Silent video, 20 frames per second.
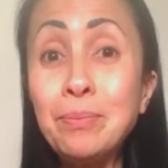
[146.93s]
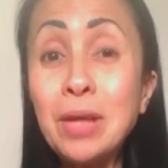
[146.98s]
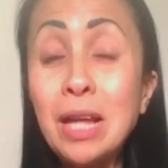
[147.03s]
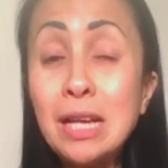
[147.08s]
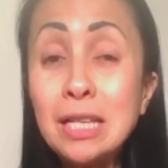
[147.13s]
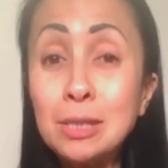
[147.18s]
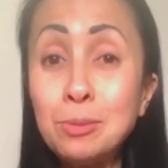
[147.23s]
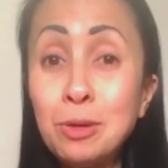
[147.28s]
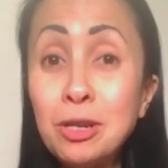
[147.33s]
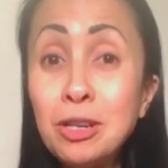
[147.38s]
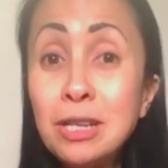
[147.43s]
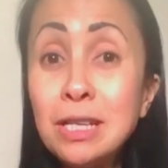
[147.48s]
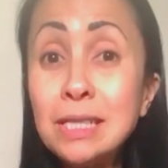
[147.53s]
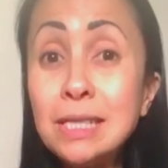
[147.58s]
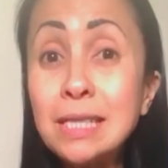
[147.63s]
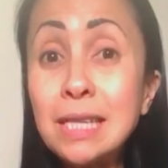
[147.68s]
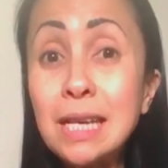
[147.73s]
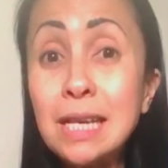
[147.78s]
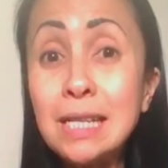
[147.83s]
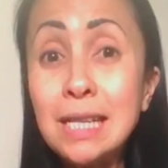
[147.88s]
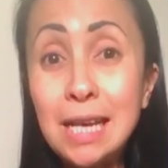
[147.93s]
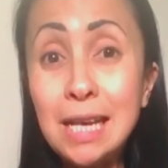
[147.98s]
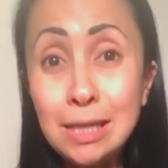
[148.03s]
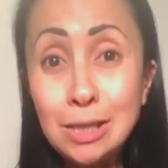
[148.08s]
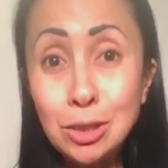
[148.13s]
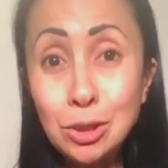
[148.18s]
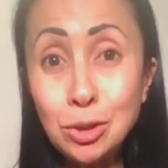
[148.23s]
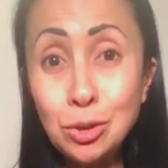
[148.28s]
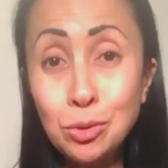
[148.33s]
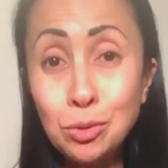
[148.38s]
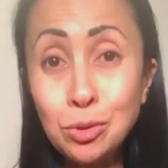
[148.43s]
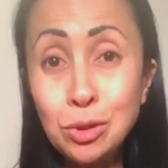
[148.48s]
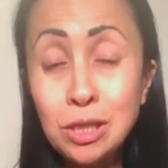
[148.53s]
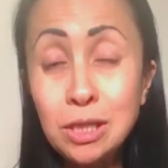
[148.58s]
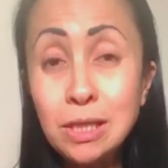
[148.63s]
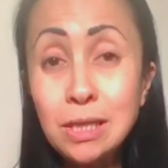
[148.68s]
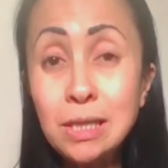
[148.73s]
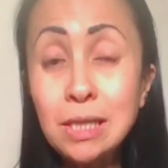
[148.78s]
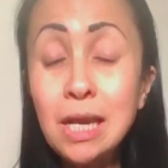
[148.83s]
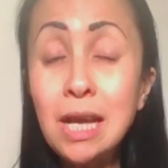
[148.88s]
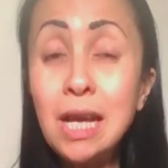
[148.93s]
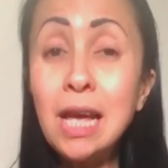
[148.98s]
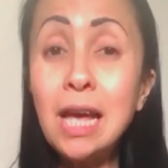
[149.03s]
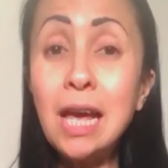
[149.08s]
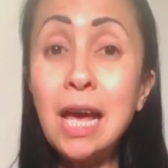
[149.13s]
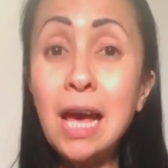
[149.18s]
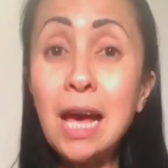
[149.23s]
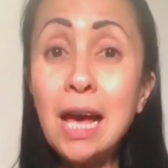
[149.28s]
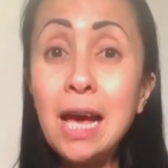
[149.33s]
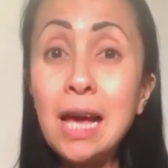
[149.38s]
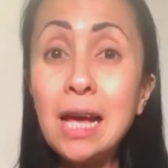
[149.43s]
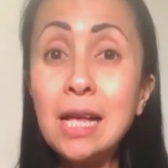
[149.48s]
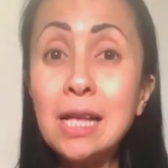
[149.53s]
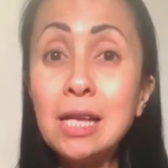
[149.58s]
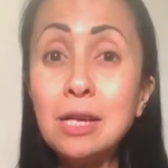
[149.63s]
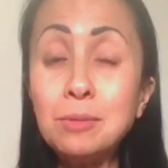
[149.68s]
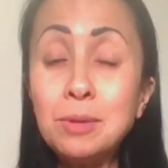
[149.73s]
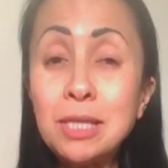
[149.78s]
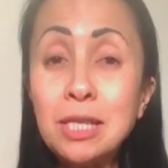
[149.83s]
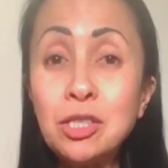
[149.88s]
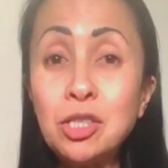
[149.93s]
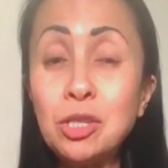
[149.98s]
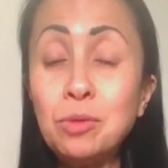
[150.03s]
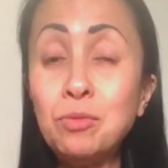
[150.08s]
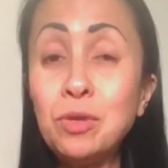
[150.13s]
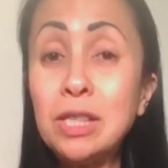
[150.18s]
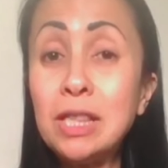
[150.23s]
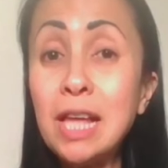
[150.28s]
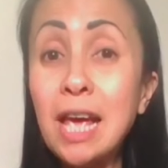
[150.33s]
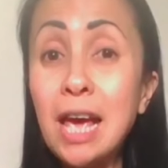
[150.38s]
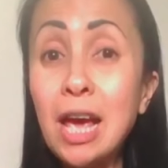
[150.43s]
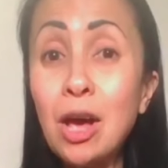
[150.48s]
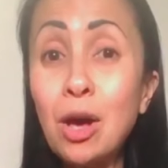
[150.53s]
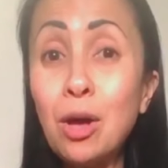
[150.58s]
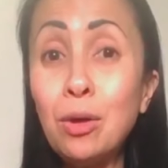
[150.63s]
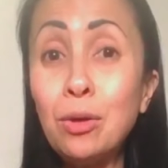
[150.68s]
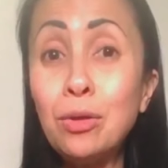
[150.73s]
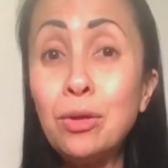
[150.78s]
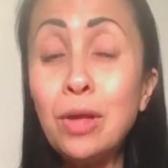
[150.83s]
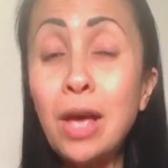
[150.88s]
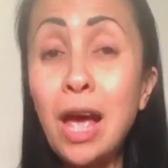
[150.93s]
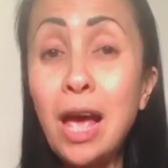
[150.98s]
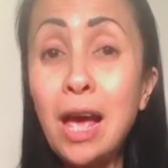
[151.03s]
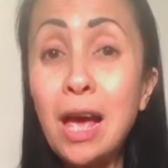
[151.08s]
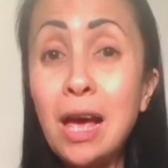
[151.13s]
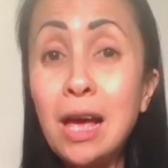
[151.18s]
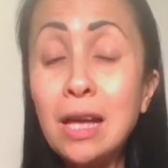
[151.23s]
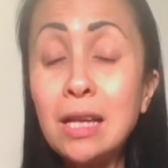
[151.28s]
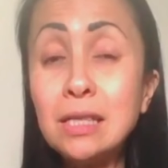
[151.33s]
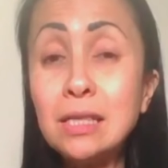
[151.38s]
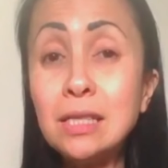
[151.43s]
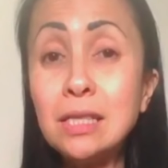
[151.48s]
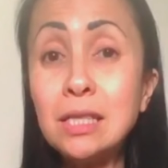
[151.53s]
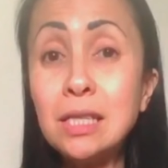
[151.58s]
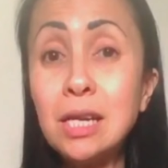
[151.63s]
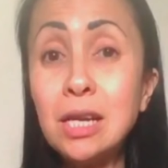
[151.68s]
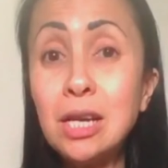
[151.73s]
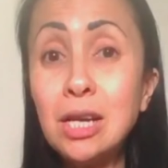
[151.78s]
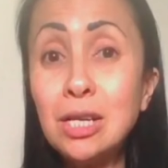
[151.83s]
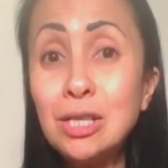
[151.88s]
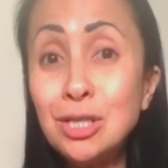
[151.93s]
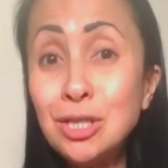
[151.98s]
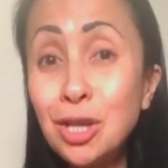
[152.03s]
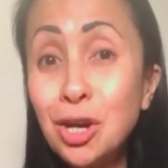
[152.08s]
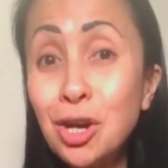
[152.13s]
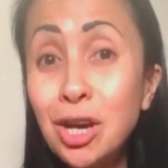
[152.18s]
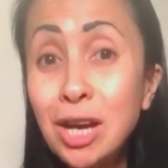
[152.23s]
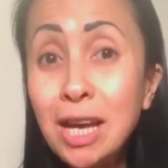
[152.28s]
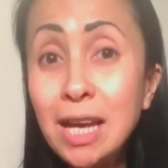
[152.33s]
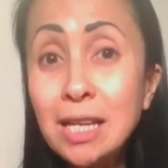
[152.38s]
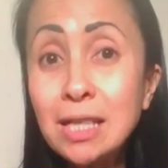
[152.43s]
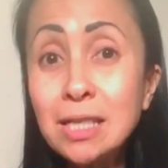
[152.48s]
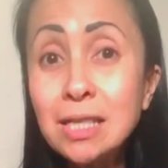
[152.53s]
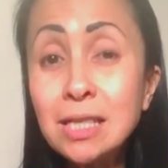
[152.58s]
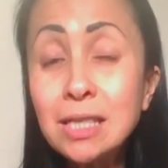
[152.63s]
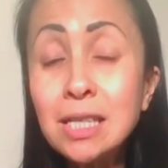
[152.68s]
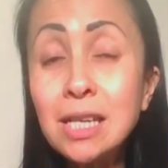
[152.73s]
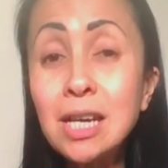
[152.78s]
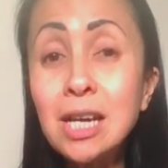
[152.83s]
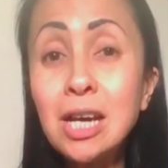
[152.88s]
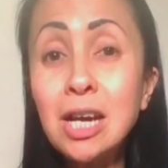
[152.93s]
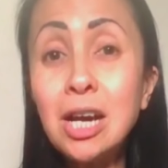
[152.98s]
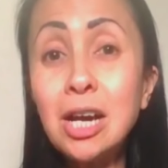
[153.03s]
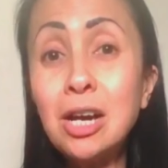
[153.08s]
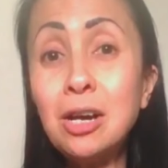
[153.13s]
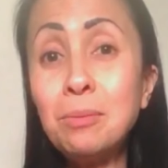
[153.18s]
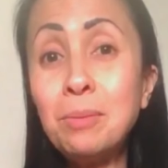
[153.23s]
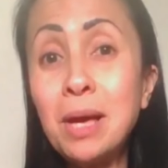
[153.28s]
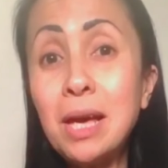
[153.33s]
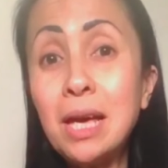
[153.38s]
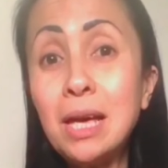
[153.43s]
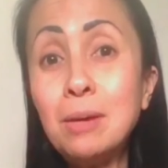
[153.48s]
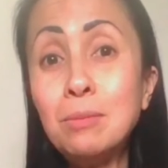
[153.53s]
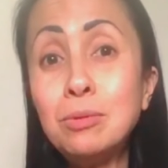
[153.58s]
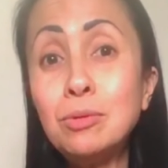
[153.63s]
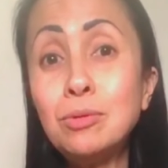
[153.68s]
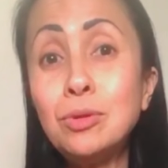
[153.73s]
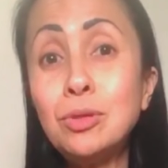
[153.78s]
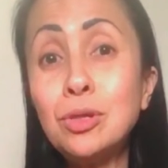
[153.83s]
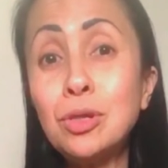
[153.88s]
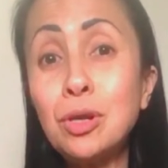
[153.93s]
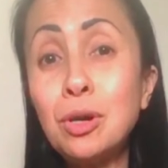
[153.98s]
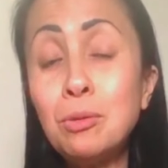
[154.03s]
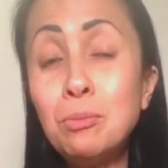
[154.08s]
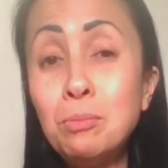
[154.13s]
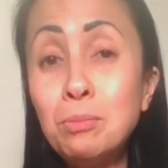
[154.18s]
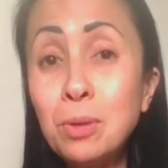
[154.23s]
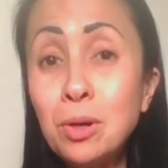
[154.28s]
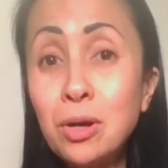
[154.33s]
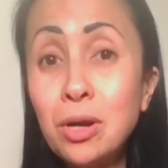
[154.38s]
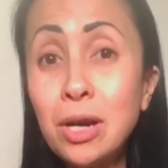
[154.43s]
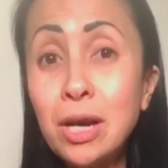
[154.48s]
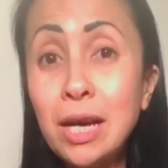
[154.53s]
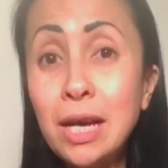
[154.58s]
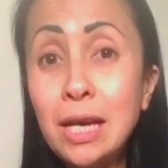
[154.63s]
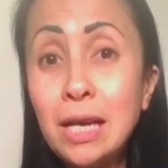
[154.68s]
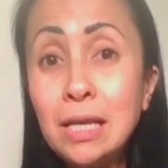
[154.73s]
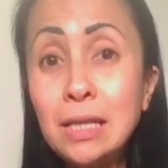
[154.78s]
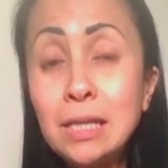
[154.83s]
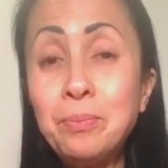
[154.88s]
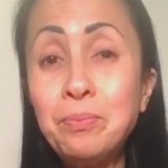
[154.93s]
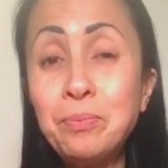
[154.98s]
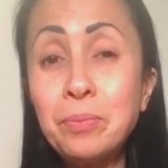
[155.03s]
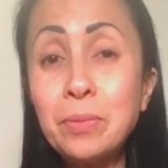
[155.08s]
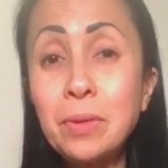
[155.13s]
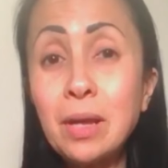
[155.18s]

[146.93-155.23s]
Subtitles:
experience in eating disorders and obsession with health and diets, I'm able to combine